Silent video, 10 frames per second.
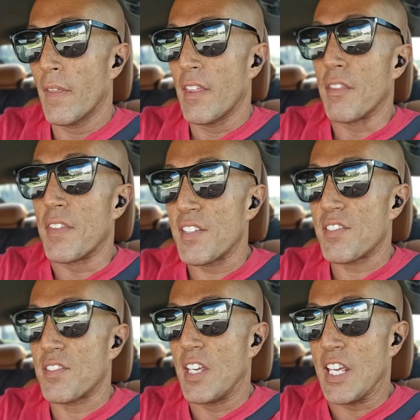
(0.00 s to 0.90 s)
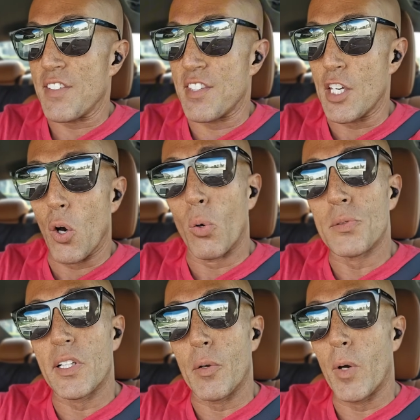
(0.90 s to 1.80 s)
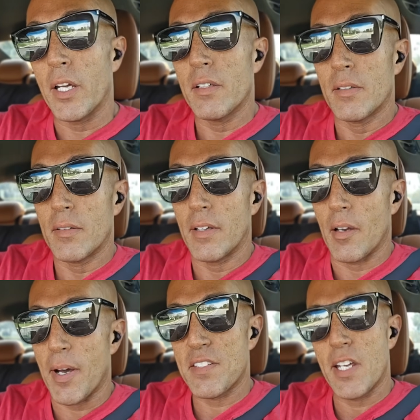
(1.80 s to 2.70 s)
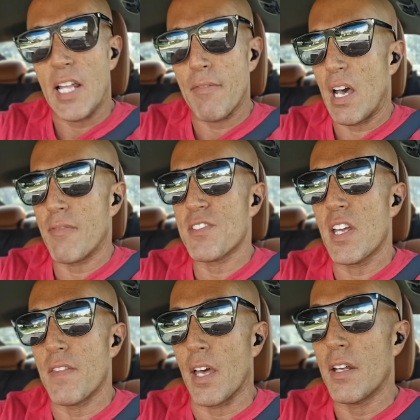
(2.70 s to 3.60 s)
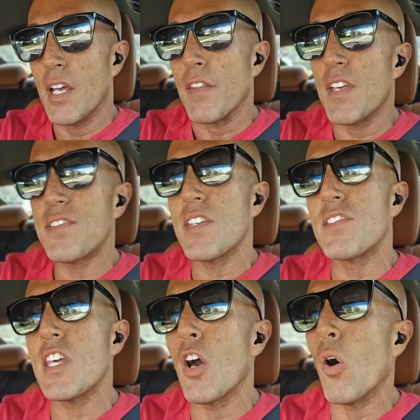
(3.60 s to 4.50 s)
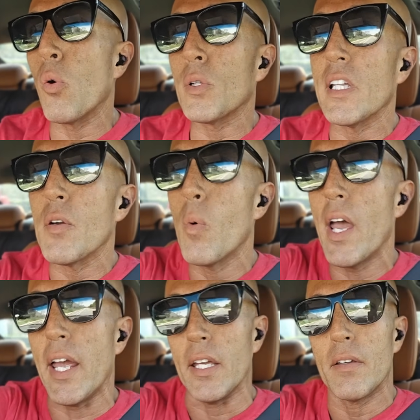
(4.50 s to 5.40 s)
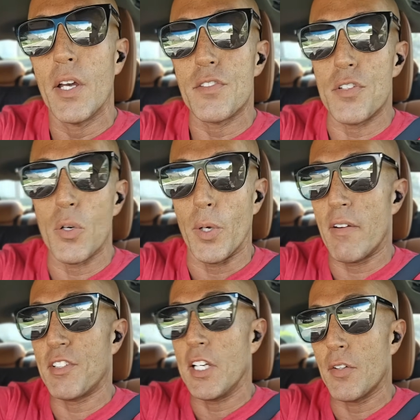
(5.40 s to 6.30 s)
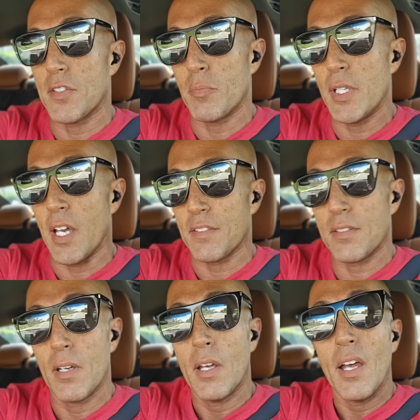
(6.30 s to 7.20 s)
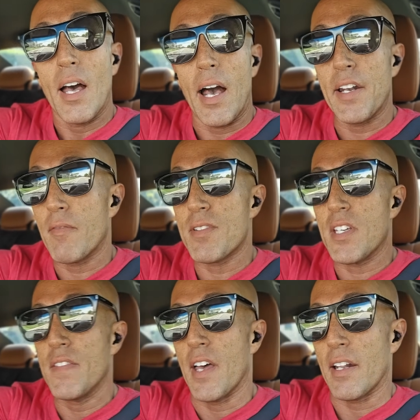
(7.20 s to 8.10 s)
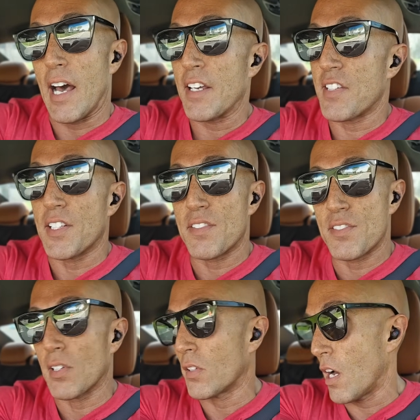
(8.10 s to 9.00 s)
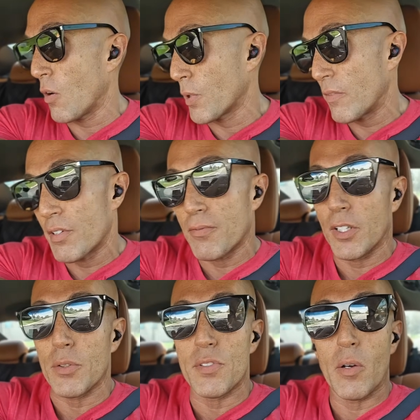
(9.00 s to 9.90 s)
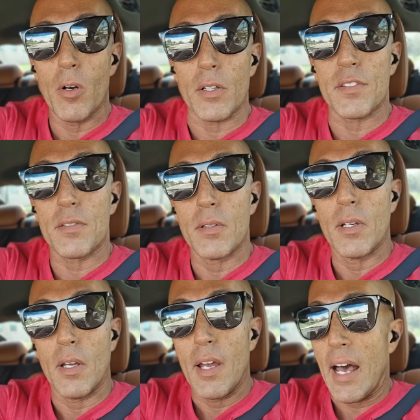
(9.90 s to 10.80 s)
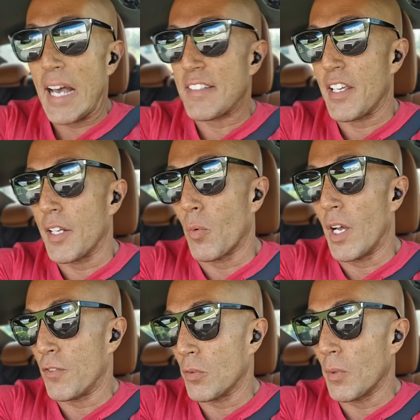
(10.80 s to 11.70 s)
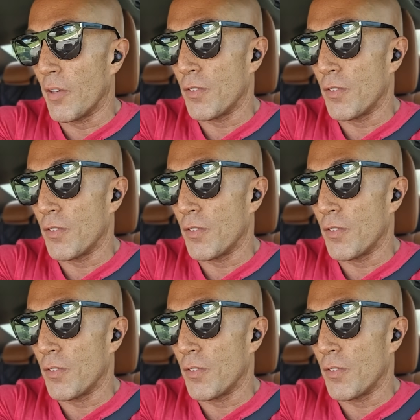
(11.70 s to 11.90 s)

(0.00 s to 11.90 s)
this is the only way. Have I ever said that? This is the only way to do it. Everything else is BS. I never said that. I said this is the law, whatever the fuck you say works. I said if you